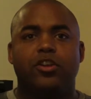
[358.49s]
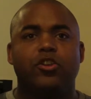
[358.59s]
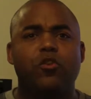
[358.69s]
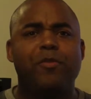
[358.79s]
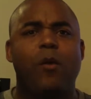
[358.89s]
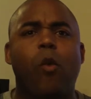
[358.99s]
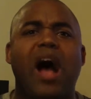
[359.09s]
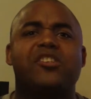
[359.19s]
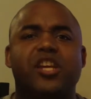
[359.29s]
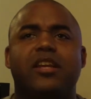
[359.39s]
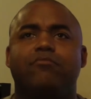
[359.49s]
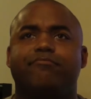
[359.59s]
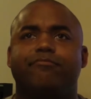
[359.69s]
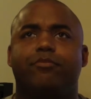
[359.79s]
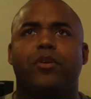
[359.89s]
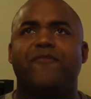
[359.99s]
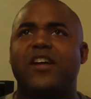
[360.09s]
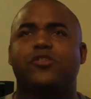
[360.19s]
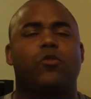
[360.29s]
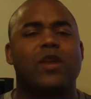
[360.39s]
you've been watching
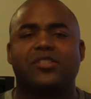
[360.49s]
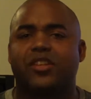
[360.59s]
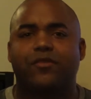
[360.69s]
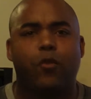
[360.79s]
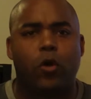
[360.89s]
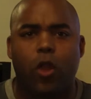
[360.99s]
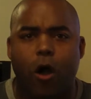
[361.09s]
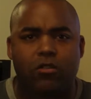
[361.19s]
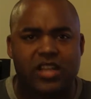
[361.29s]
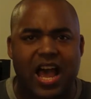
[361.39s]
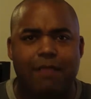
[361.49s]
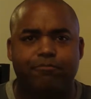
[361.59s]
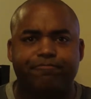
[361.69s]
professional wrestling for a long time.